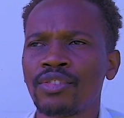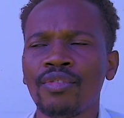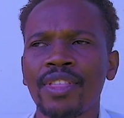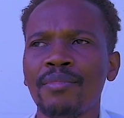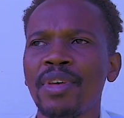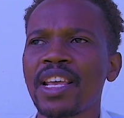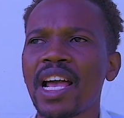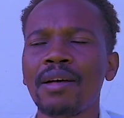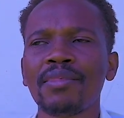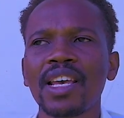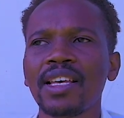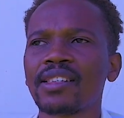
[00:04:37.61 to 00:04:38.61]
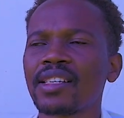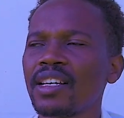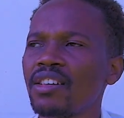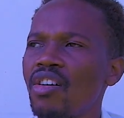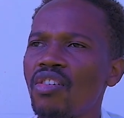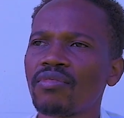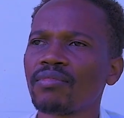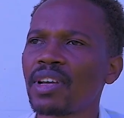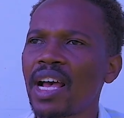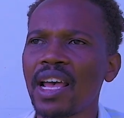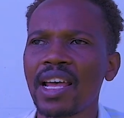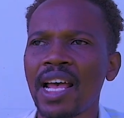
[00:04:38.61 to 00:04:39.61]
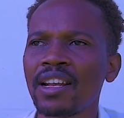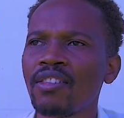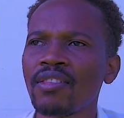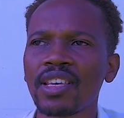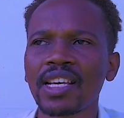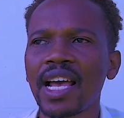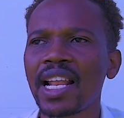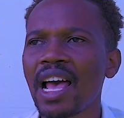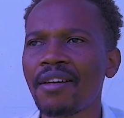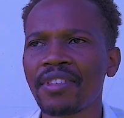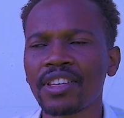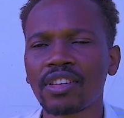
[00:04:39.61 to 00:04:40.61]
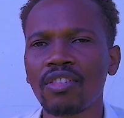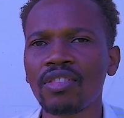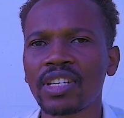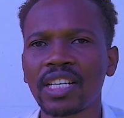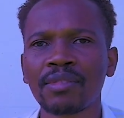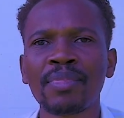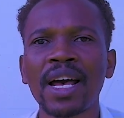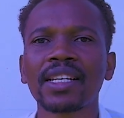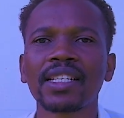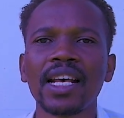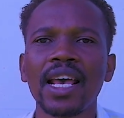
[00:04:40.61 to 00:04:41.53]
they may come here and say, no, I don't think I love this content. But